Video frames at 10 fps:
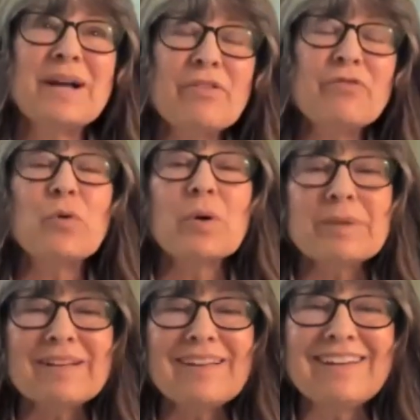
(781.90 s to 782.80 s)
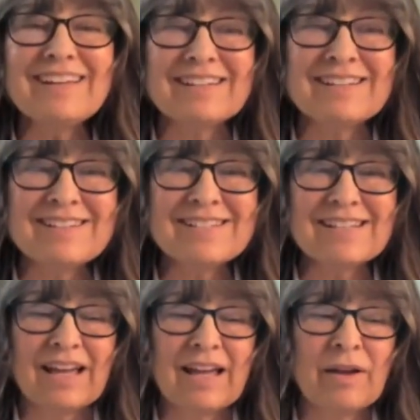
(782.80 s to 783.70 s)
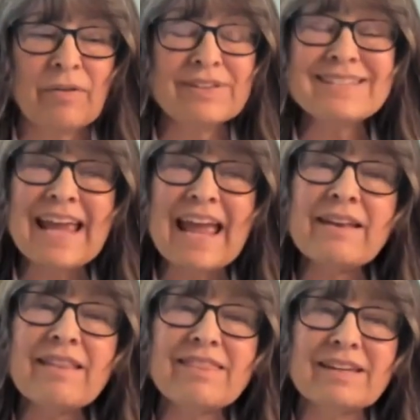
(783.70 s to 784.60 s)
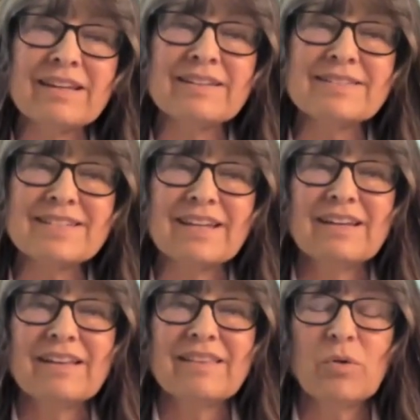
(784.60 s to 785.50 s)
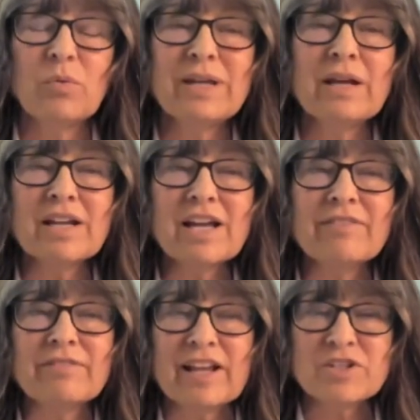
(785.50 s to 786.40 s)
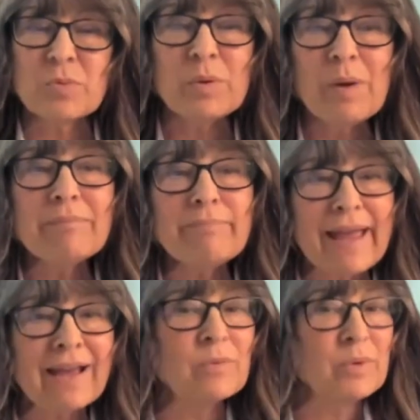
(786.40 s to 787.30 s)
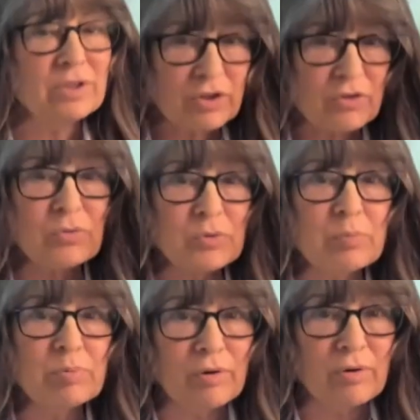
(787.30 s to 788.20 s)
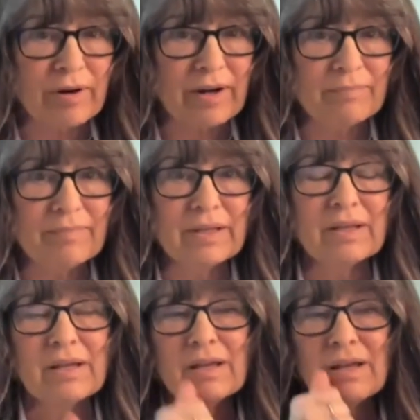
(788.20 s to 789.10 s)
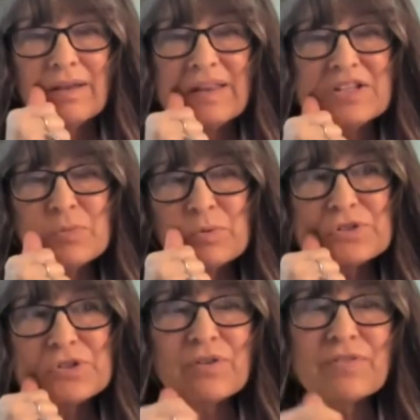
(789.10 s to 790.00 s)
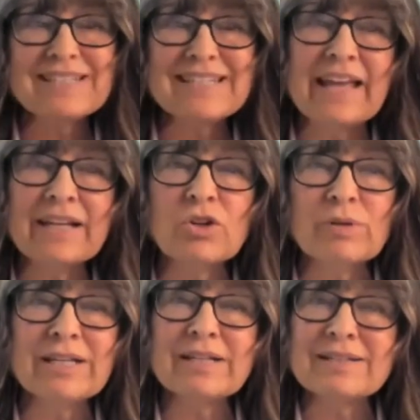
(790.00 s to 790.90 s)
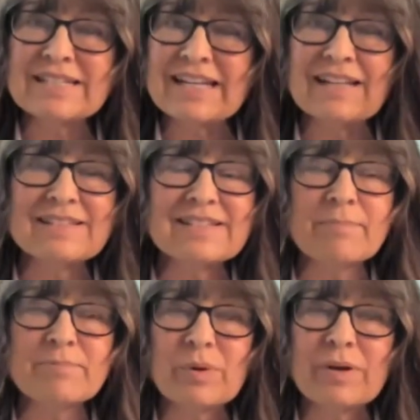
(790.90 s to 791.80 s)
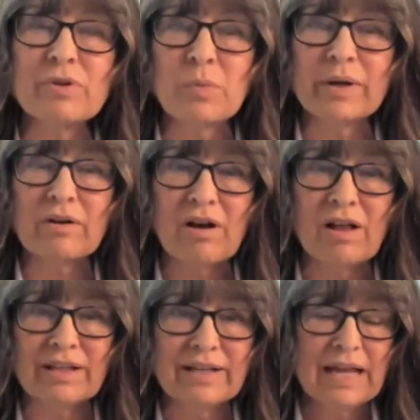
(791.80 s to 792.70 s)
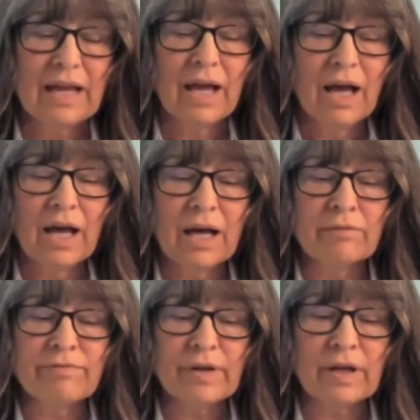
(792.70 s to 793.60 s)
the formula is the 10 things that we uncovered as we went back and we looked through the program. These were sort of the 10 ingredients, 10 steps, whatever you want to call it, of